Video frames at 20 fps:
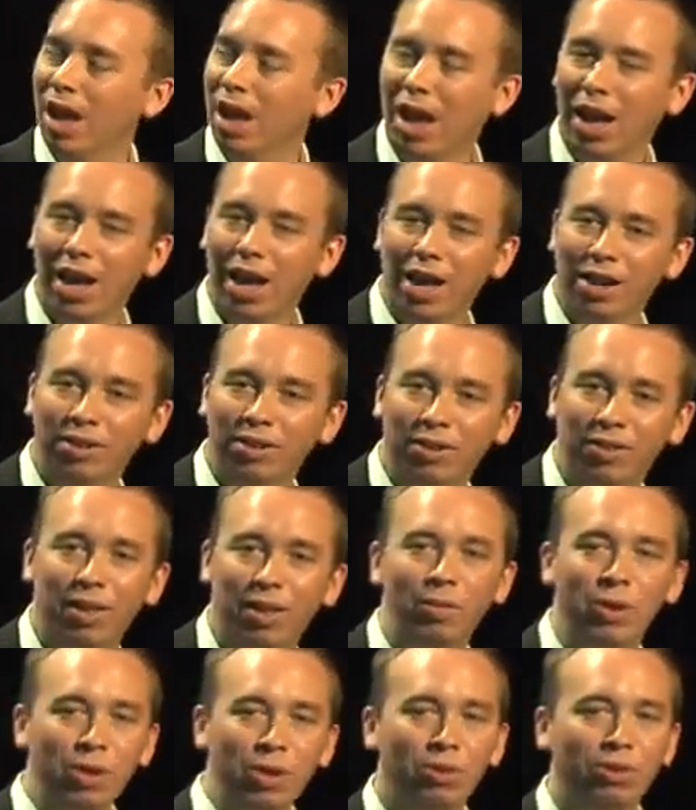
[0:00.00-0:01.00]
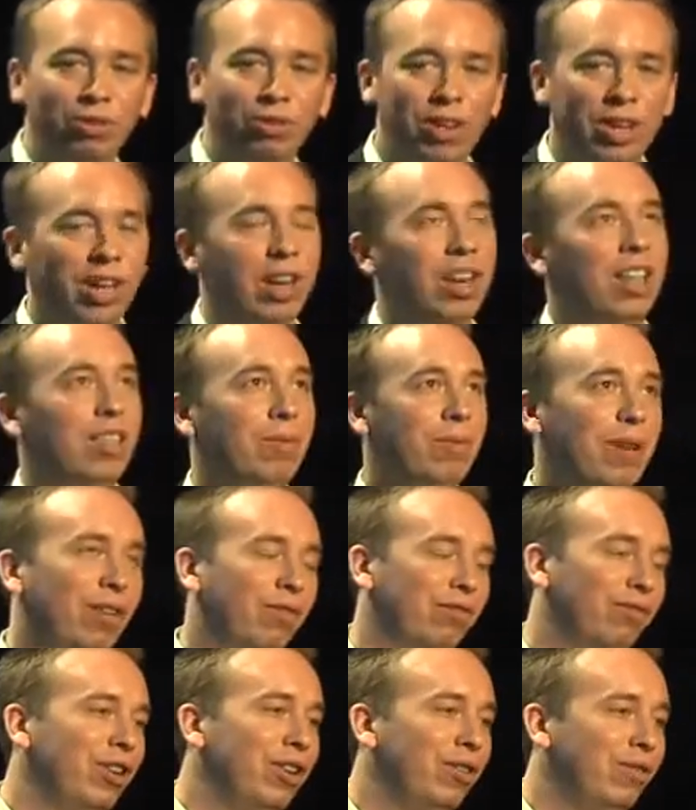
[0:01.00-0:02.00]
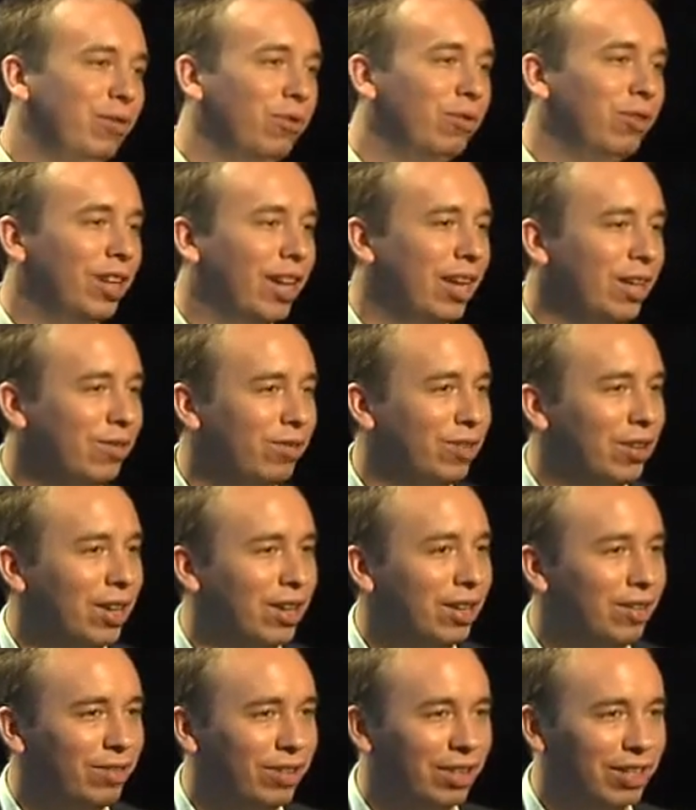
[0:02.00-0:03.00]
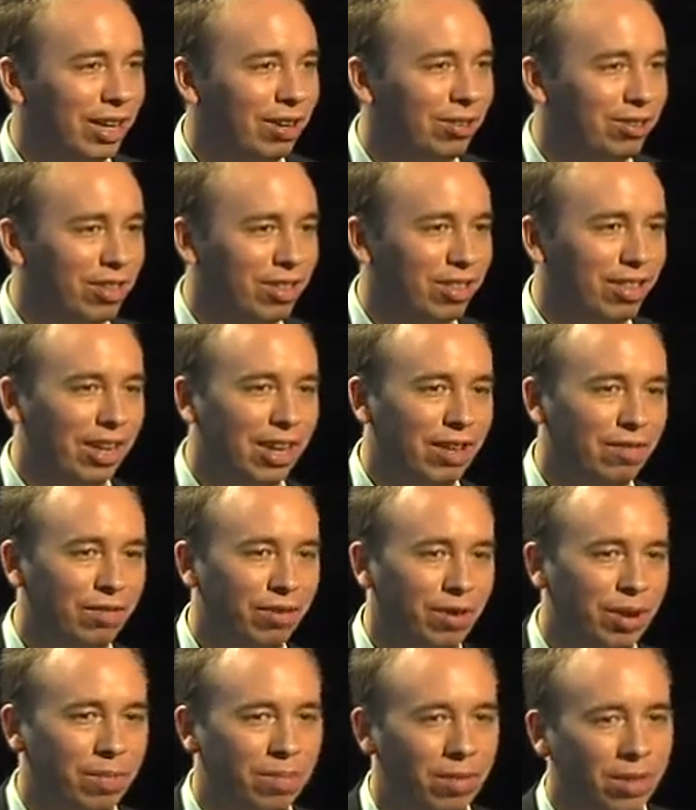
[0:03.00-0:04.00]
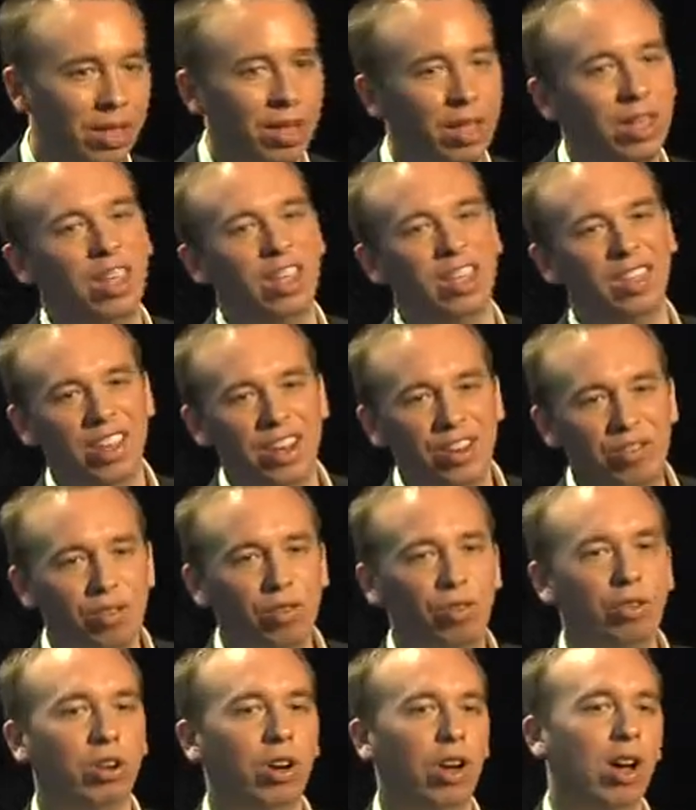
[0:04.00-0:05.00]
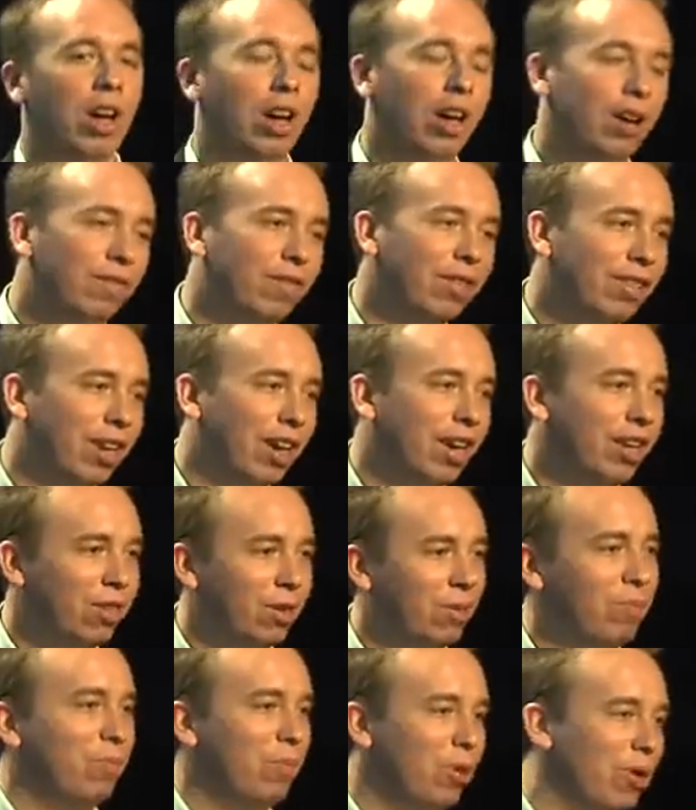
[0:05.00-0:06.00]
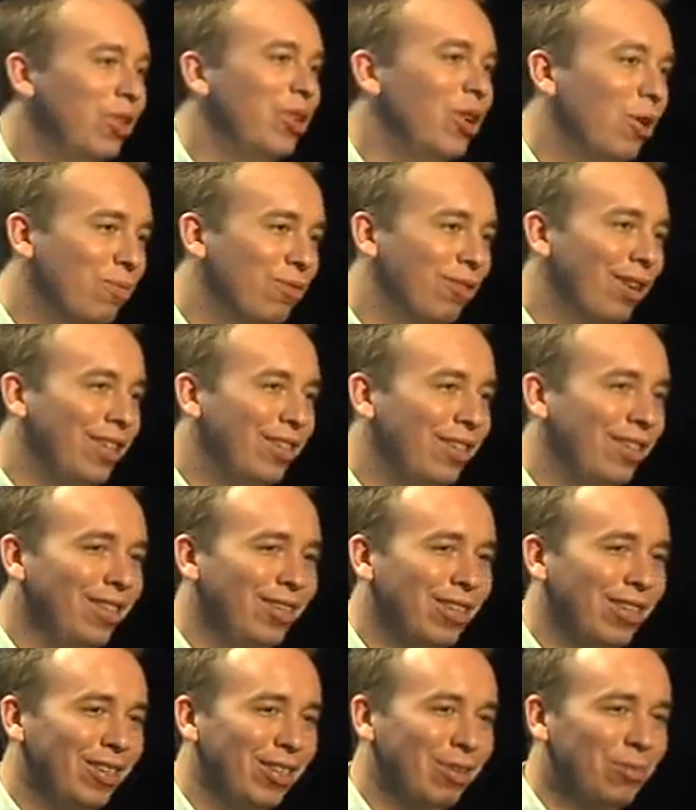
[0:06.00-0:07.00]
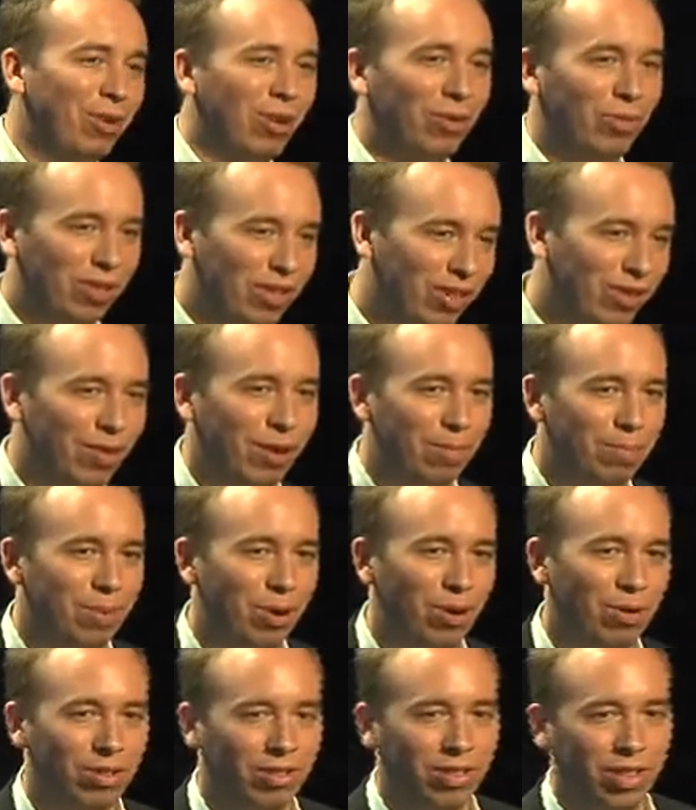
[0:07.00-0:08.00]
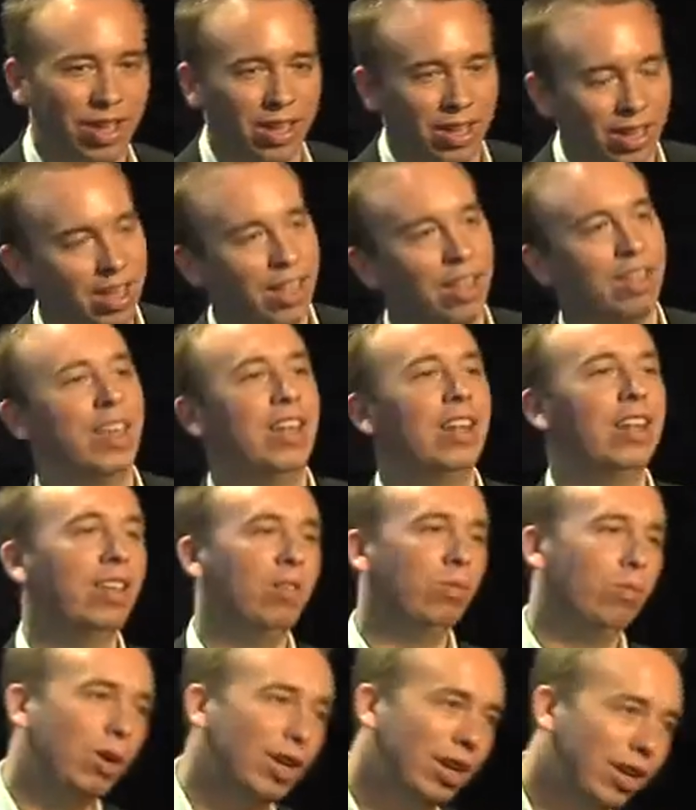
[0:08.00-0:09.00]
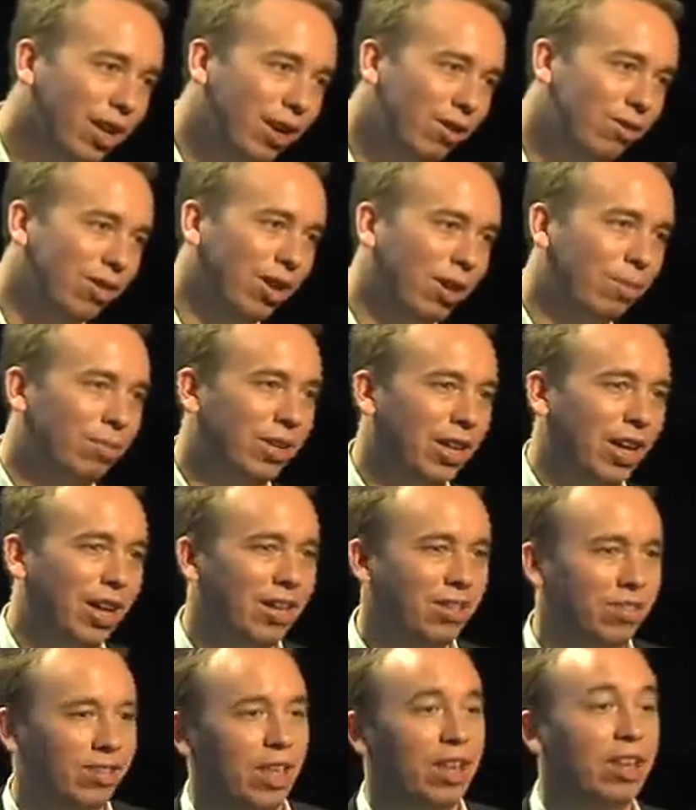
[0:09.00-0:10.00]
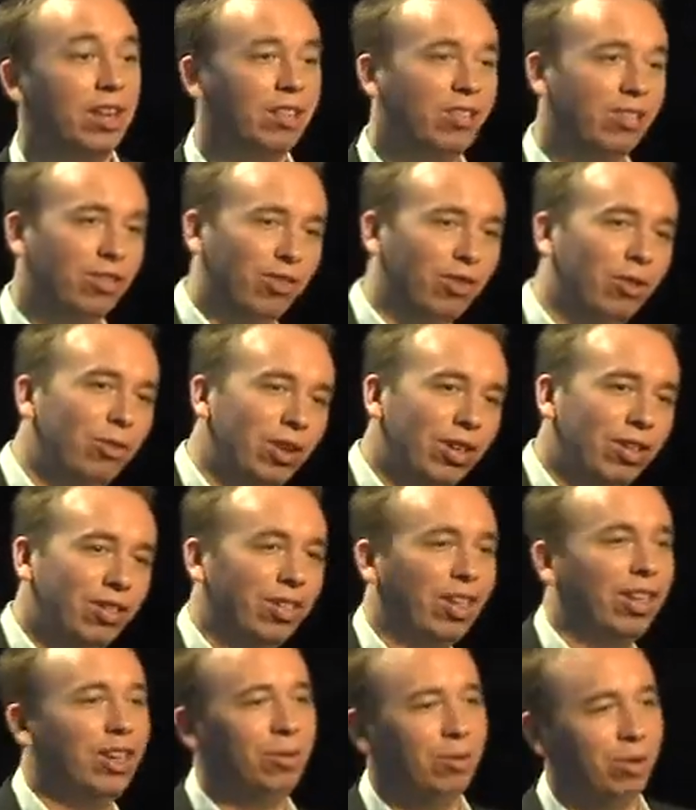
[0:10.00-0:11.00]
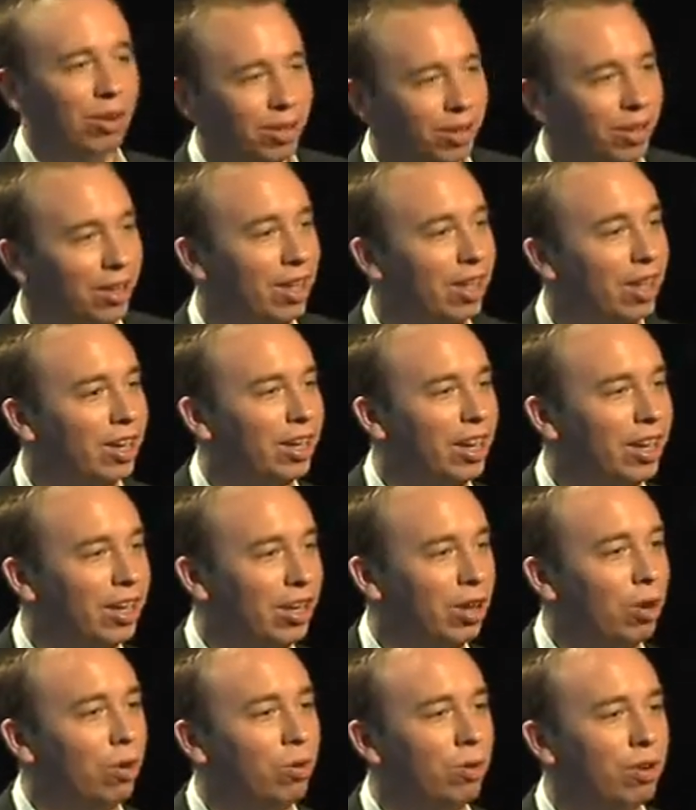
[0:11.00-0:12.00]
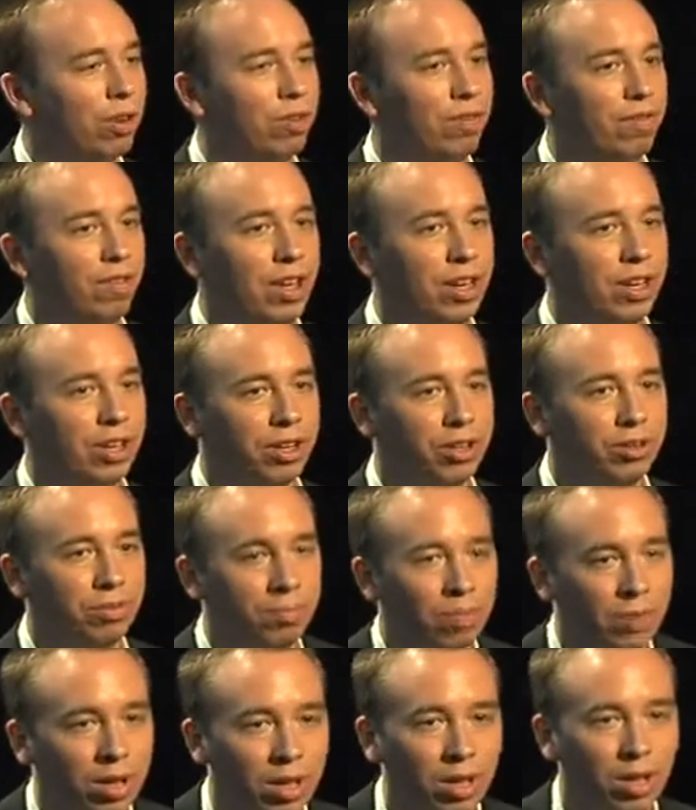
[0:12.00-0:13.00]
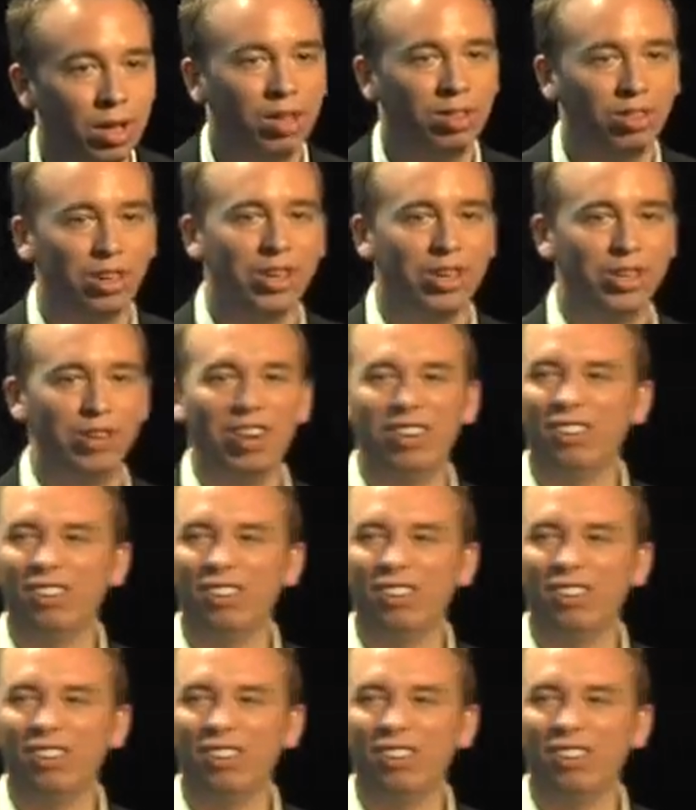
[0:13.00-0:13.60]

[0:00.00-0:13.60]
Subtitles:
And then we order it, and it's about 3 to 4 days for Dell to deliver it. Then you've sort of got half a day to put the operating system on once you've unboxed it. Then there's Windows updates. Then there's installing SQL and getting it all configured. So you're